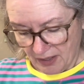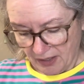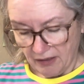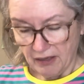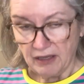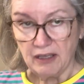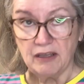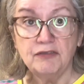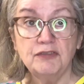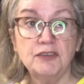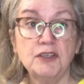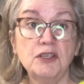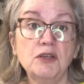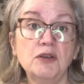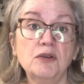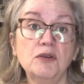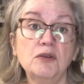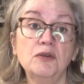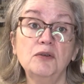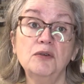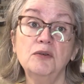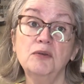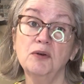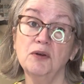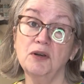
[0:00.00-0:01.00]
If
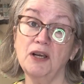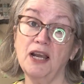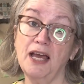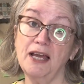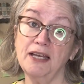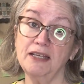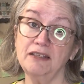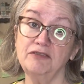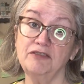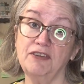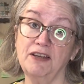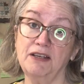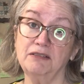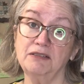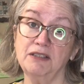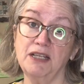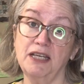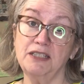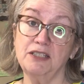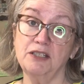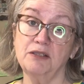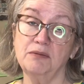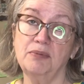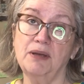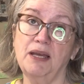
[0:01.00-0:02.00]
you like
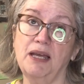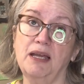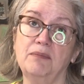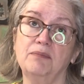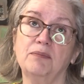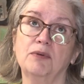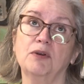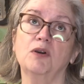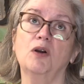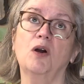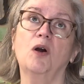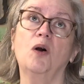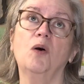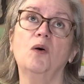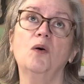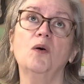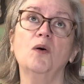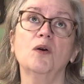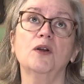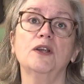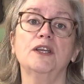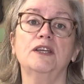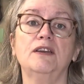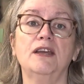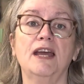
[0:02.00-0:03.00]
foundation paper or
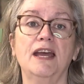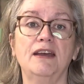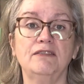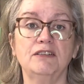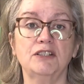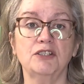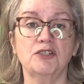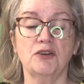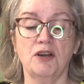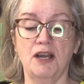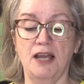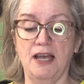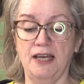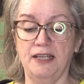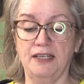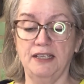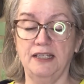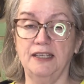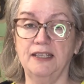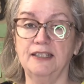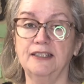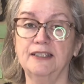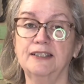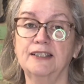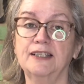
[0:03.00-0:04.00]
you haven't tried
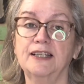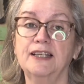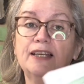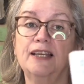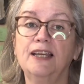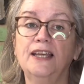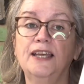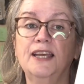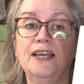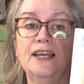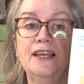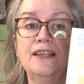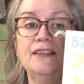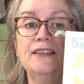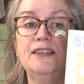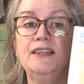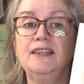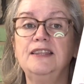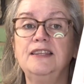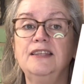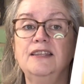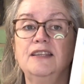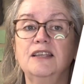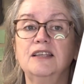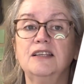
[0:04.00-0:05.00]
it,
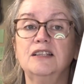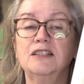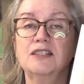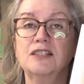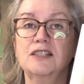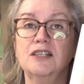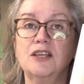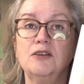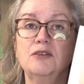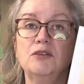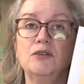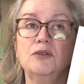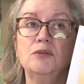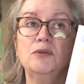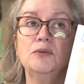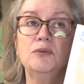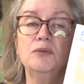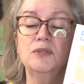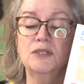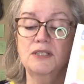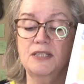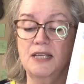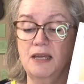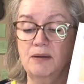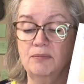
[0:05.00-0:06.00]
Sew
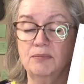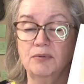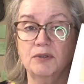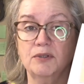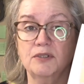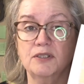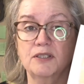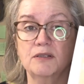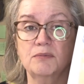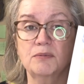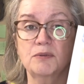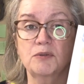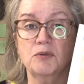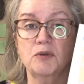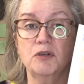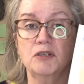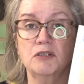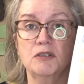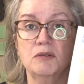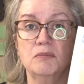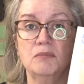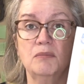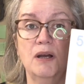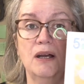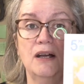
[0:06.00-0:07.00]
Sampler
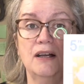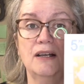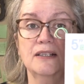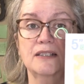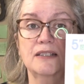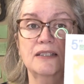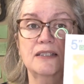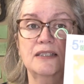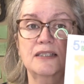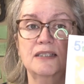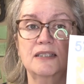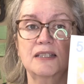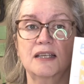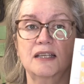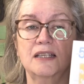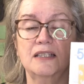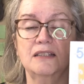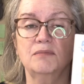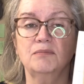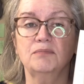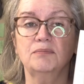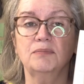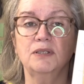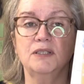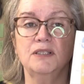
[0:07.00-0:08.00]
Subscription Box
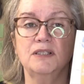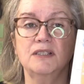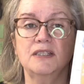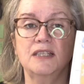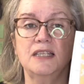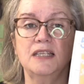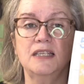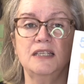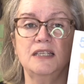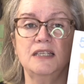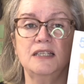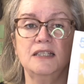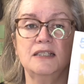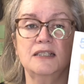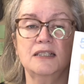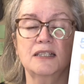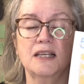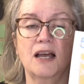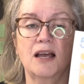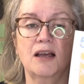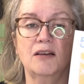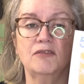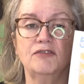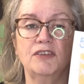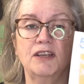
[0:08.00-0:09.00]
puts these
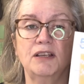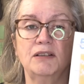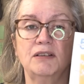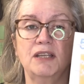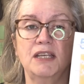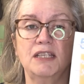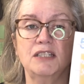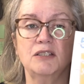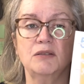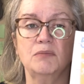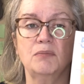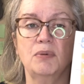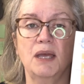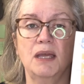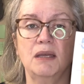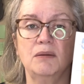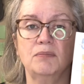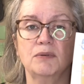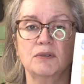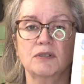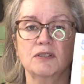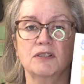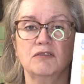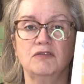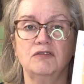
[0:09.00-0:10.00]
foundation
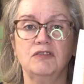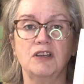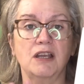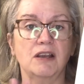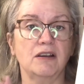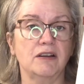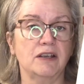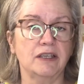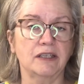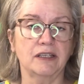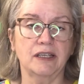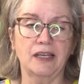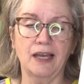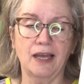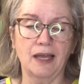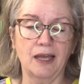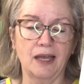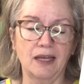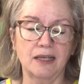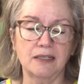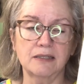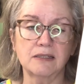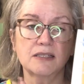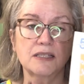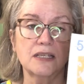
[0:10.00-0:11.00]
papers of varying
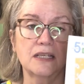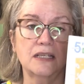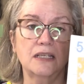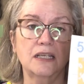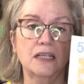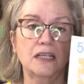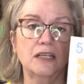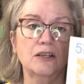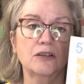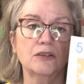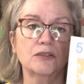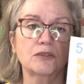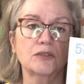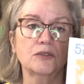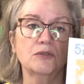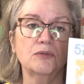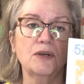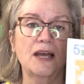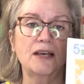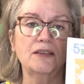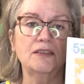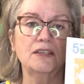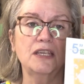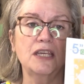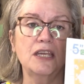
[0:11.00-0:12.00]
kinds in here
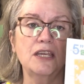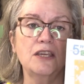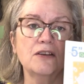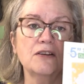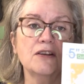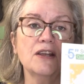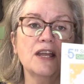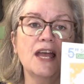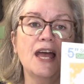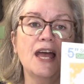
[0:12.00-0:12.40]
throughout the year.